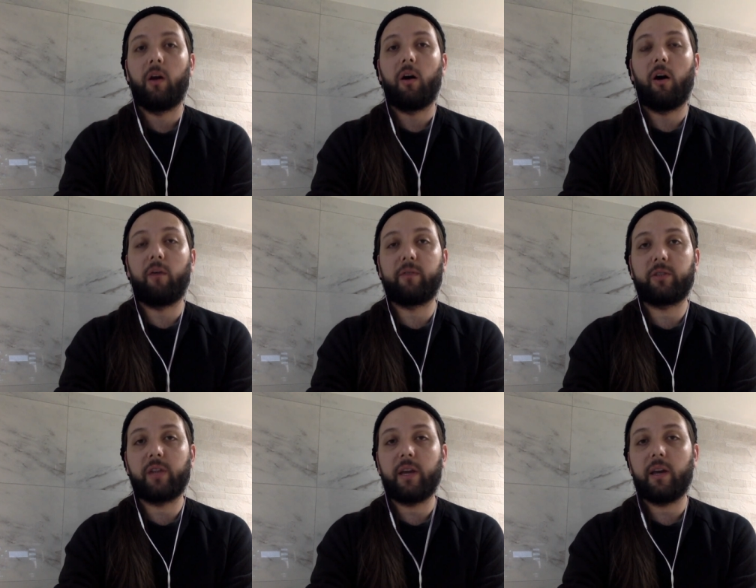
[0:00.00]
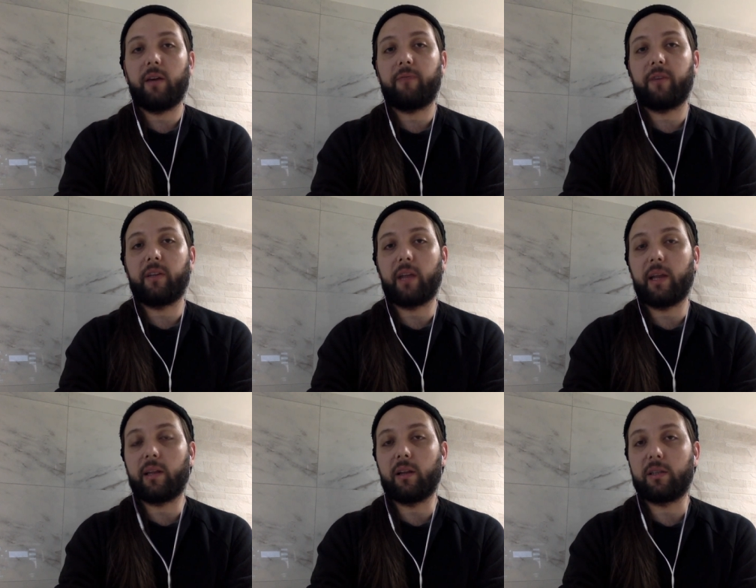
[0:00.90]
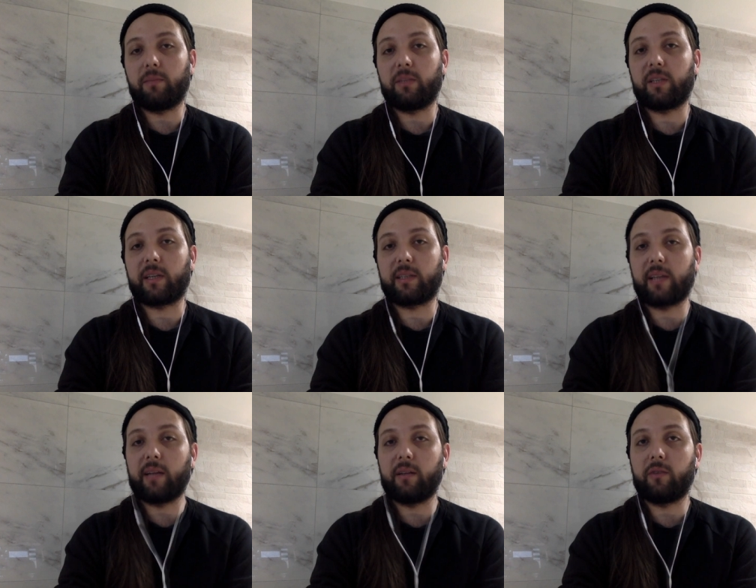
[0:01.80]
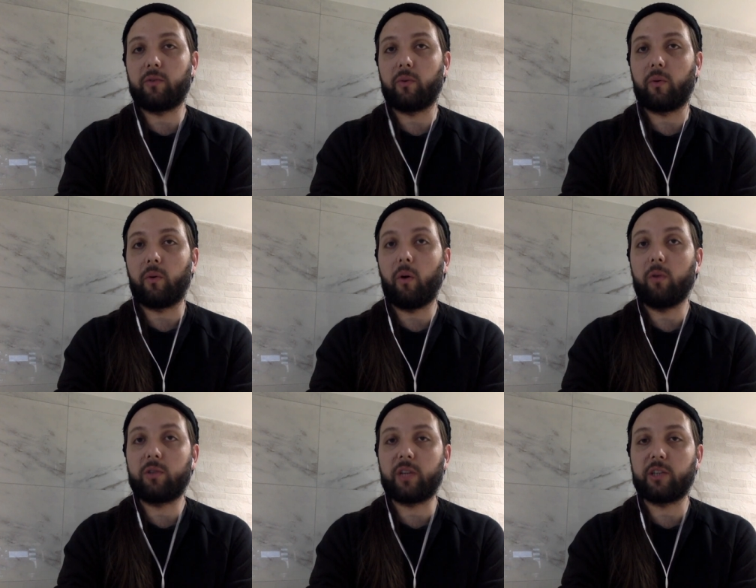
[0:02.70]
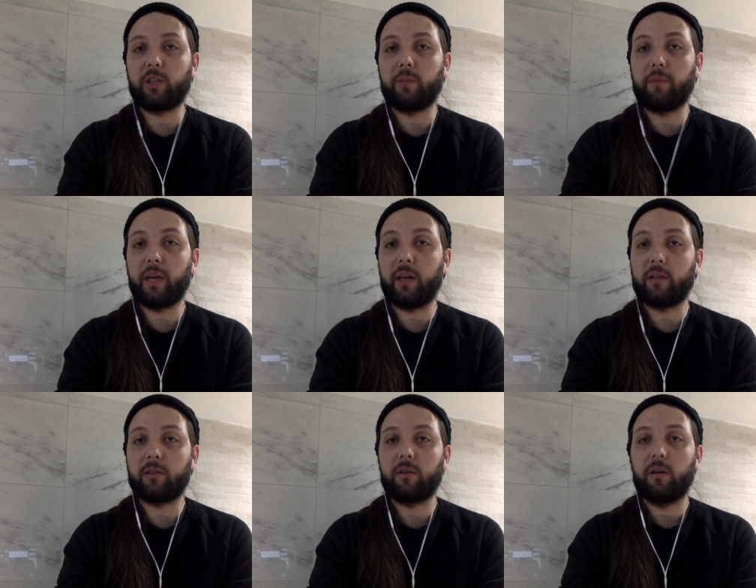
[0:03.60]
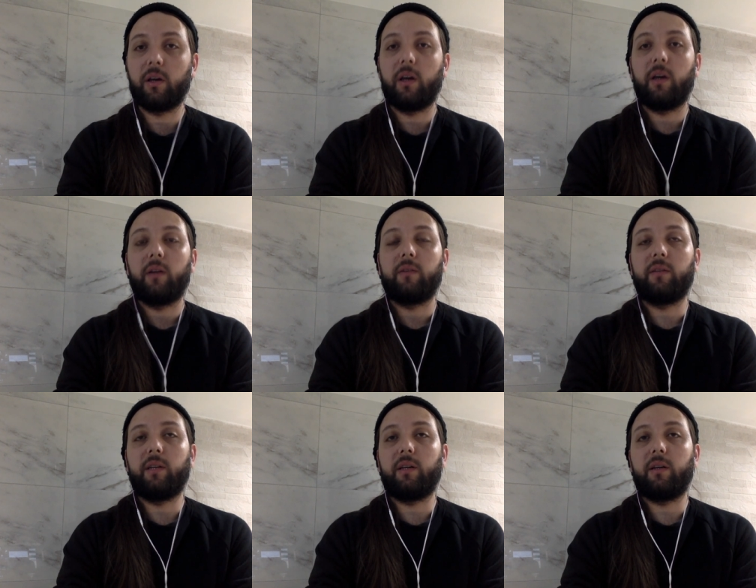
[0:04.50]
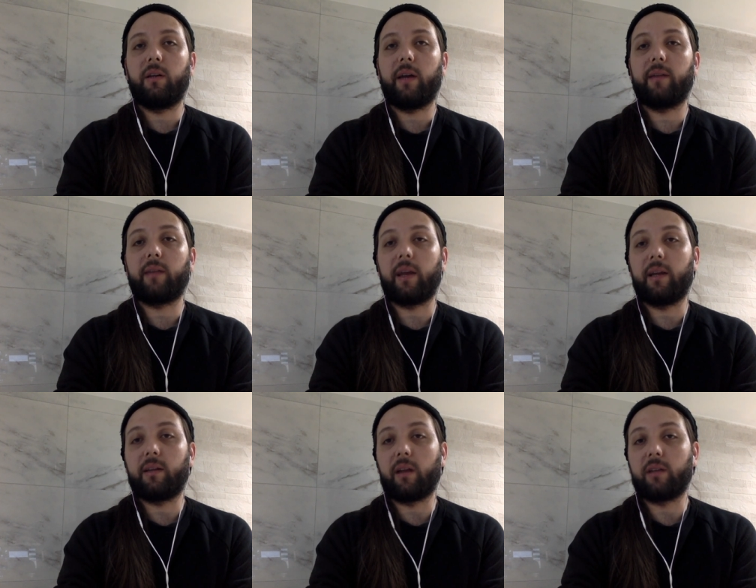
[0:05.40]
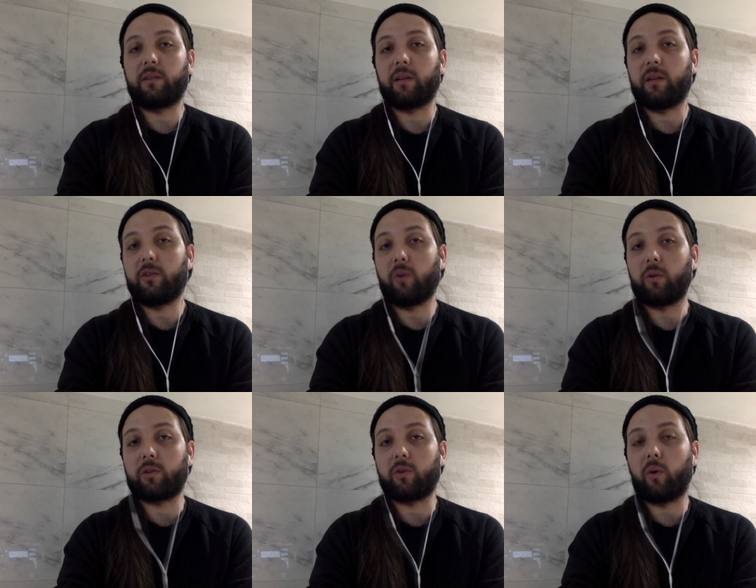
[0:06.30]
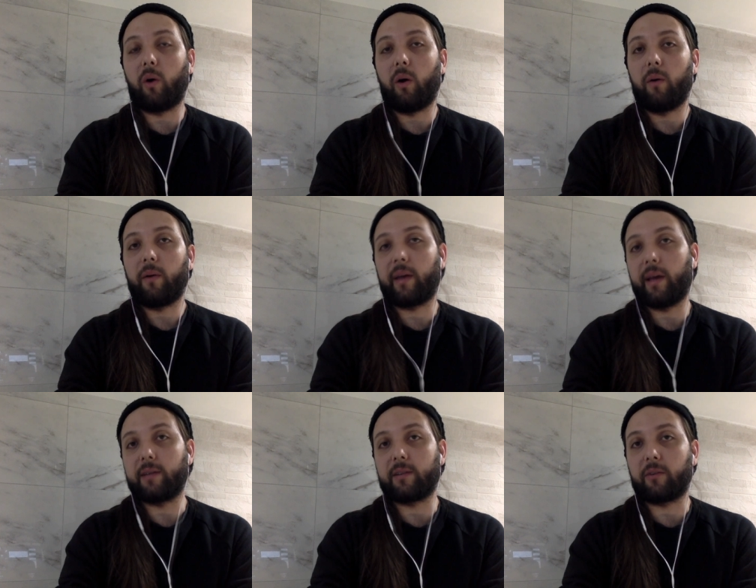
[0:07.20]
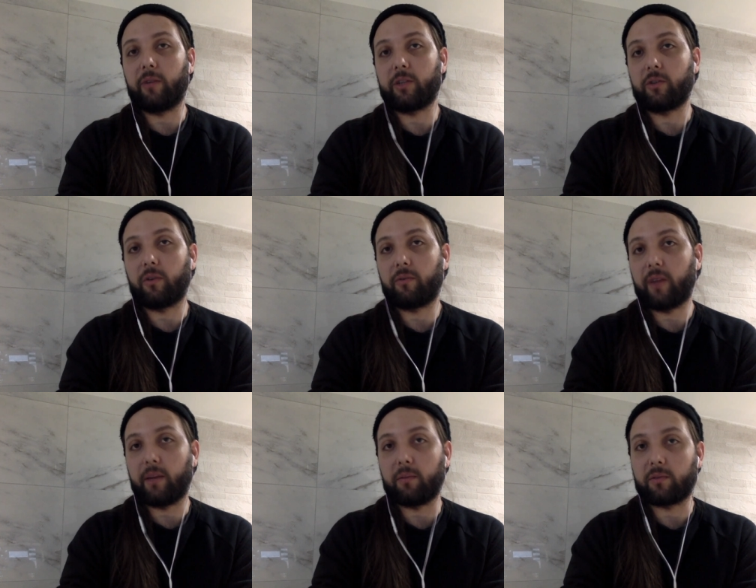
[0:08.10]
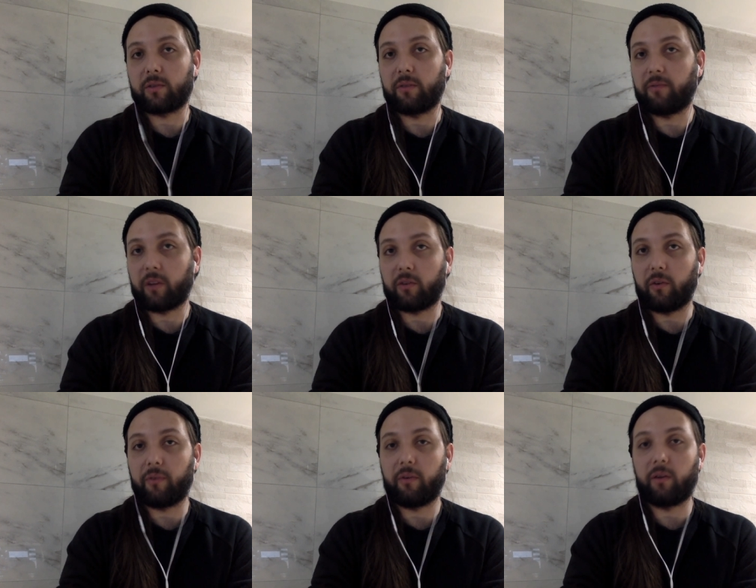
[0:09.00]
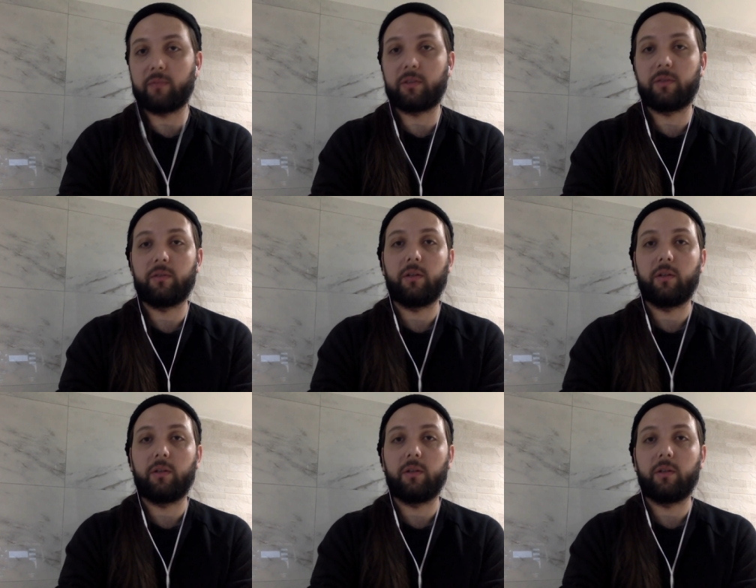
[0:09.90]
Obviously, if antinatalism is extended to all sentient beings, the antinatalist is also against the creation of animals in factory farms.